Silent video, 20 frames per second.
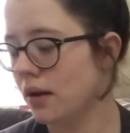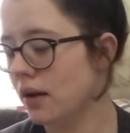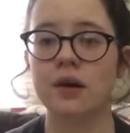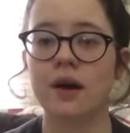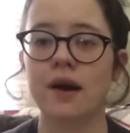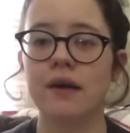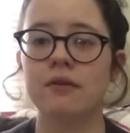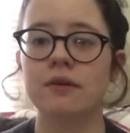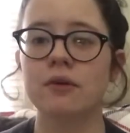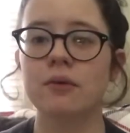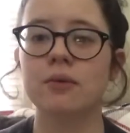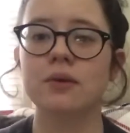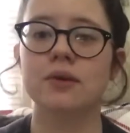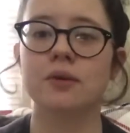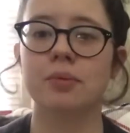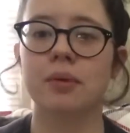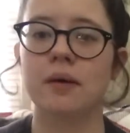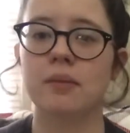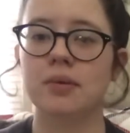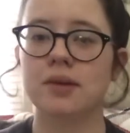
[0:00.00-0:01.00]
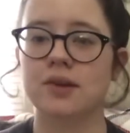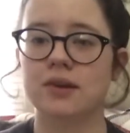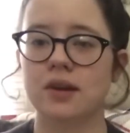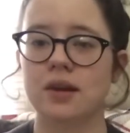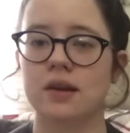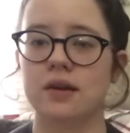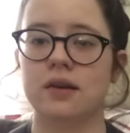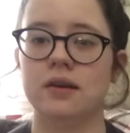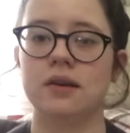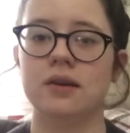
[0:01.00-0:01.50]
Everyone's probably seen
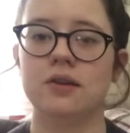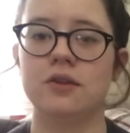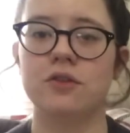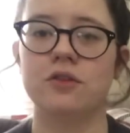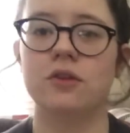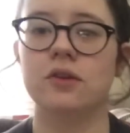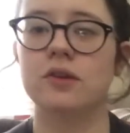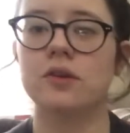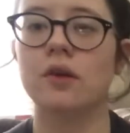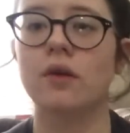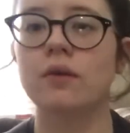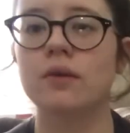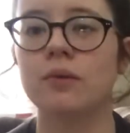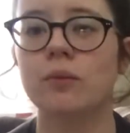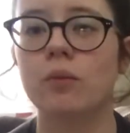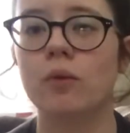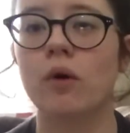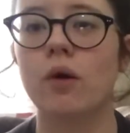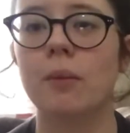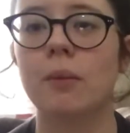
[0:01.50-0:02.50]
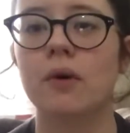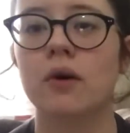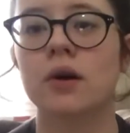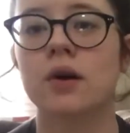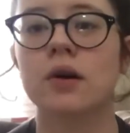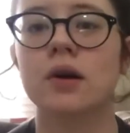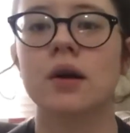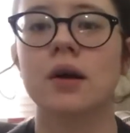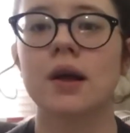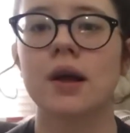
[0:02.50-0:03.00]
it. It's just sold in Walmart,
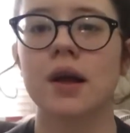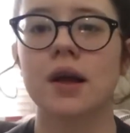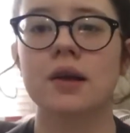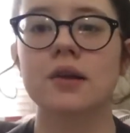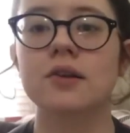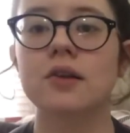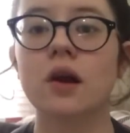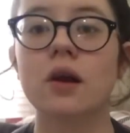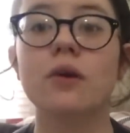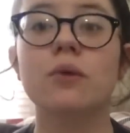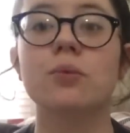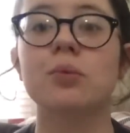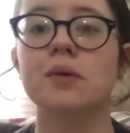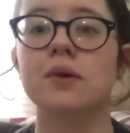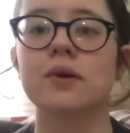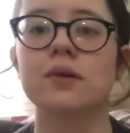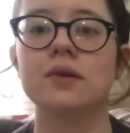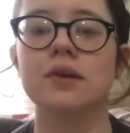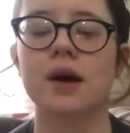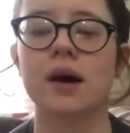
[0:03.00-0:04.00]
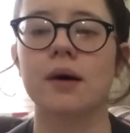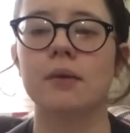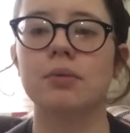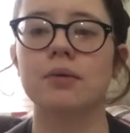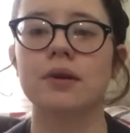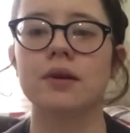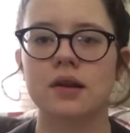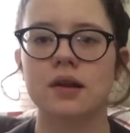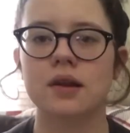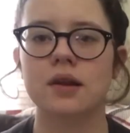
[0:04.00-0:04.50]
and it's not a real
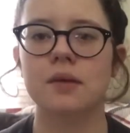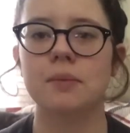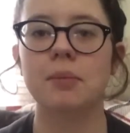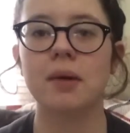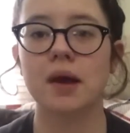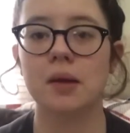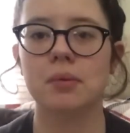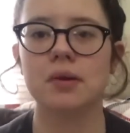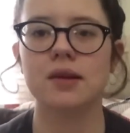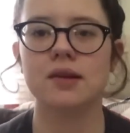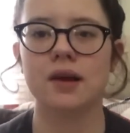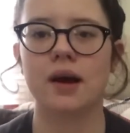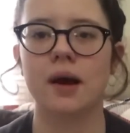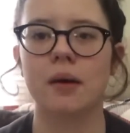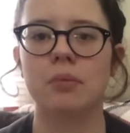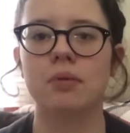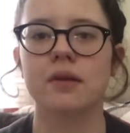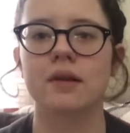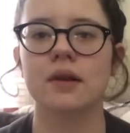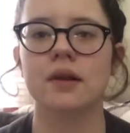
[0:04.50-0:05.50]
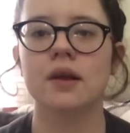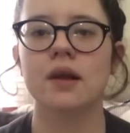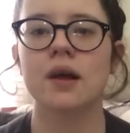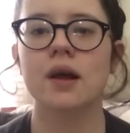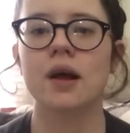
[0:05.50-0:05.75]
tablet, the baby tablet,